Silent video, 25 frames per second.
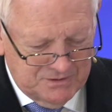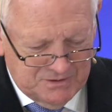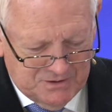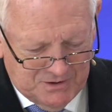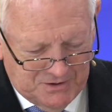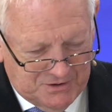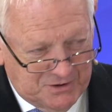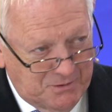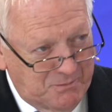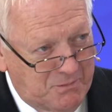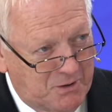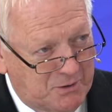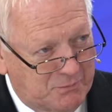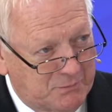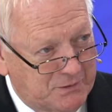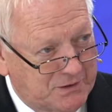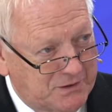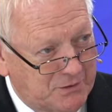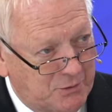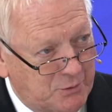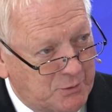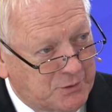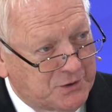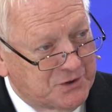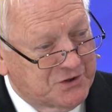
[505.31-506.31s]
At the
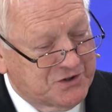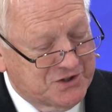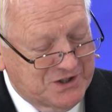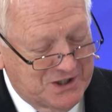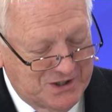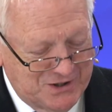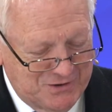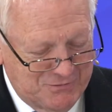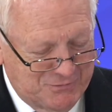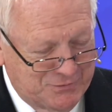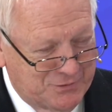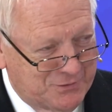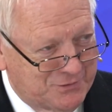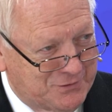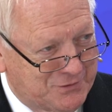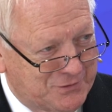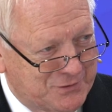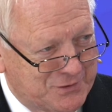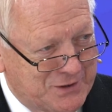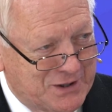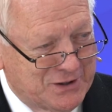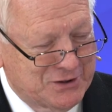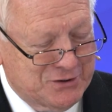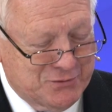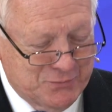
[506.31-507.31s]
moment, who can see any further
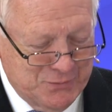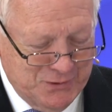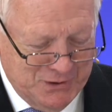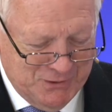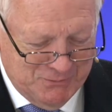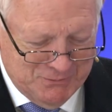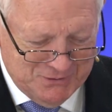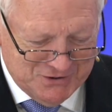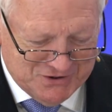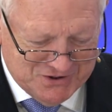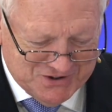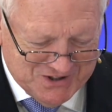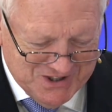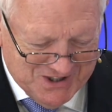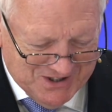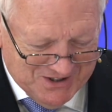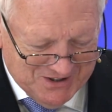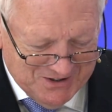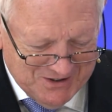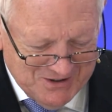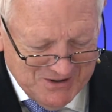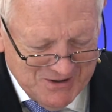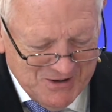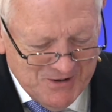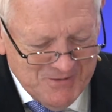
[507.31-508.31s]
than next week? But still,
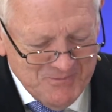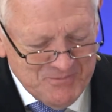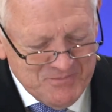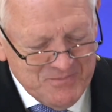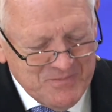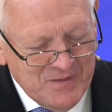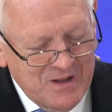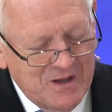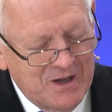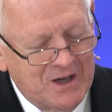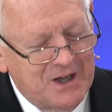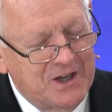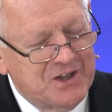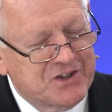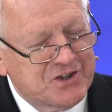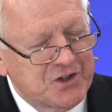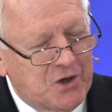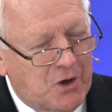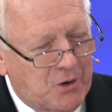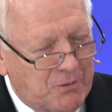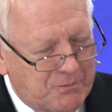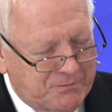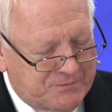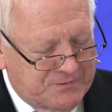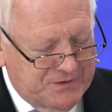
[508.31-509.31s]
it's
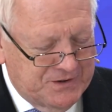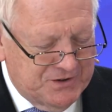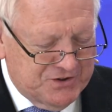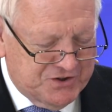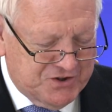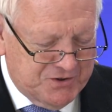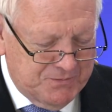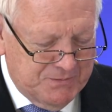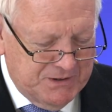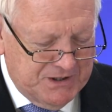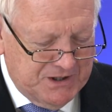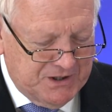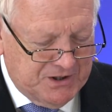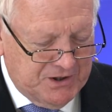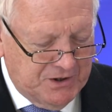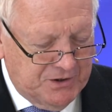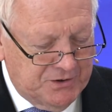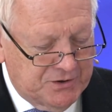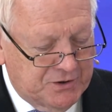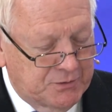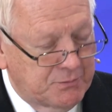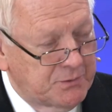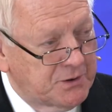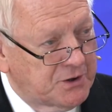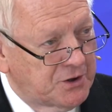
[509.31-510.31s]
obvious, Domenico,
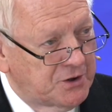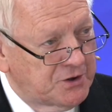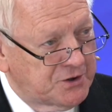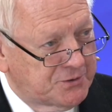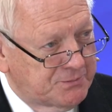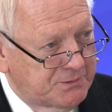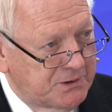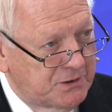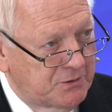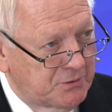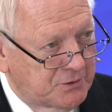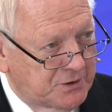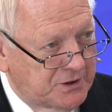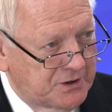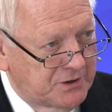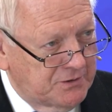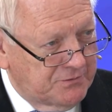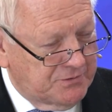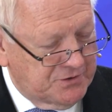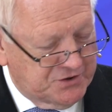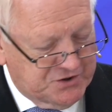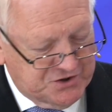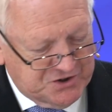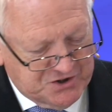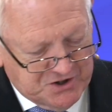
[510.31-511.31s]
that we're going to be looking
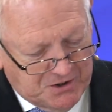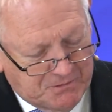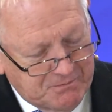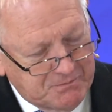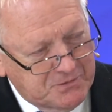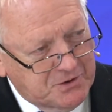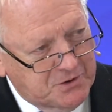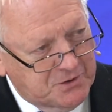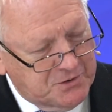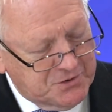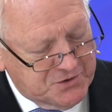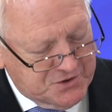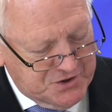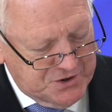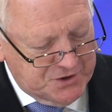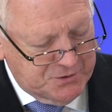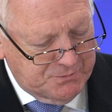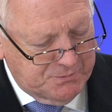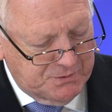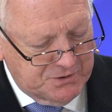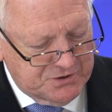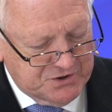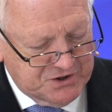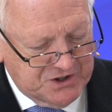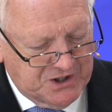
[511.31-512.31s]
for some
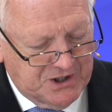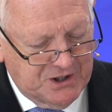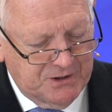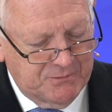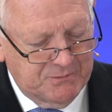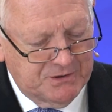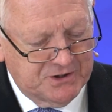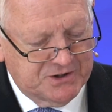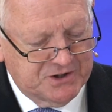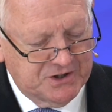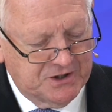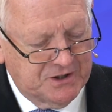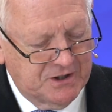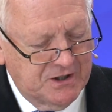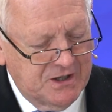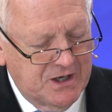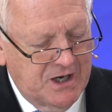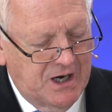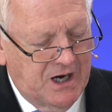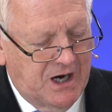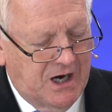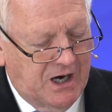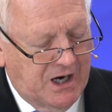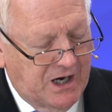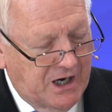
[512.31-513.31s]
considerable time at a
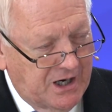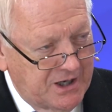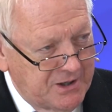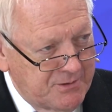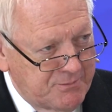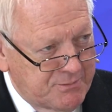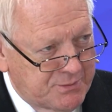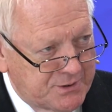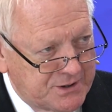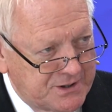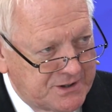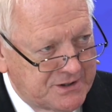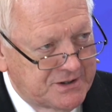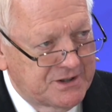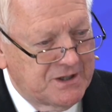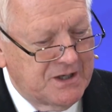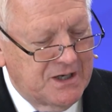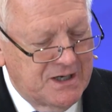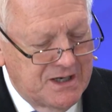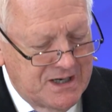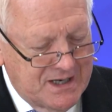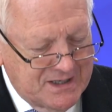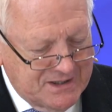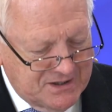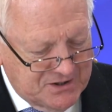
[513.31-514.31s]
hybrid
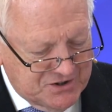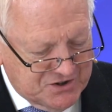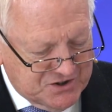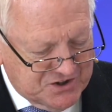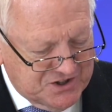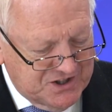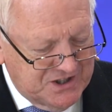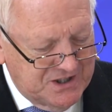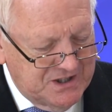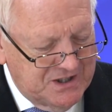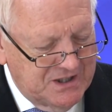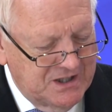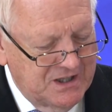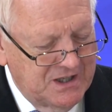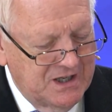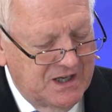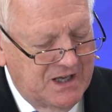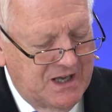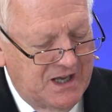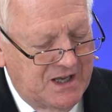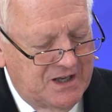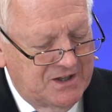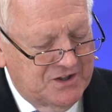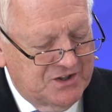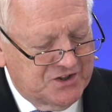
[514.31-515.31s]
legacy /
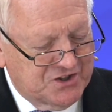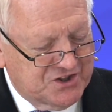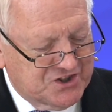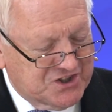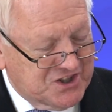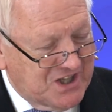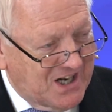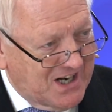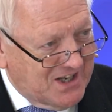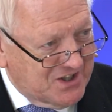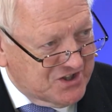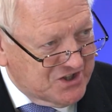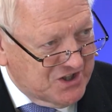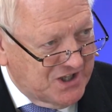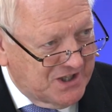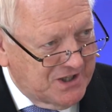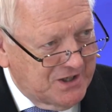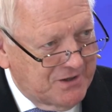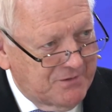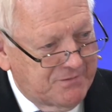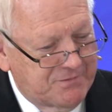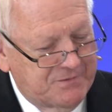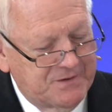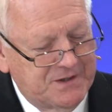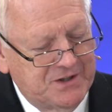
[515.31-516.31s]

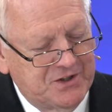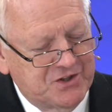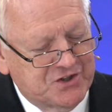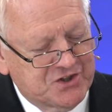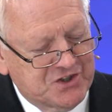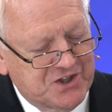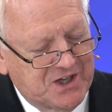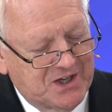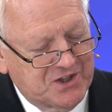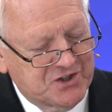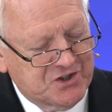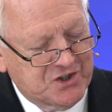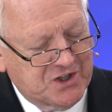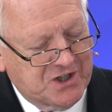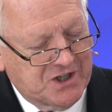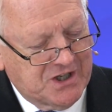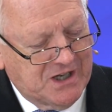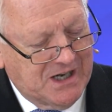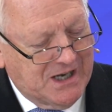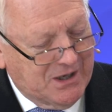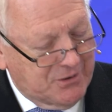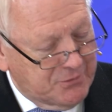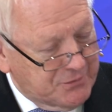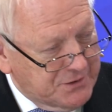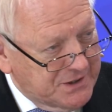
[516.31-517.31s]
NFV /
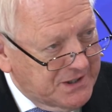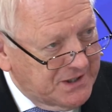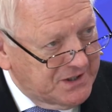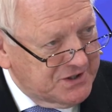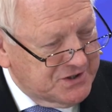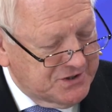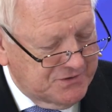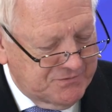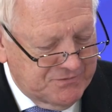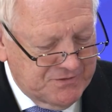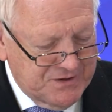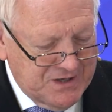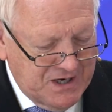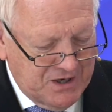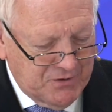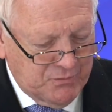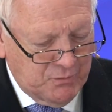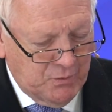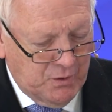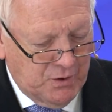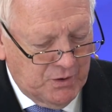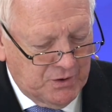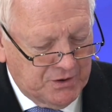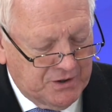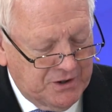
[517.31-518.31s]
cloud native
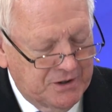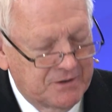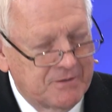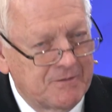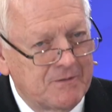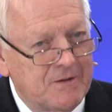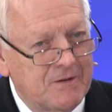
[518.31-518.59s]
network.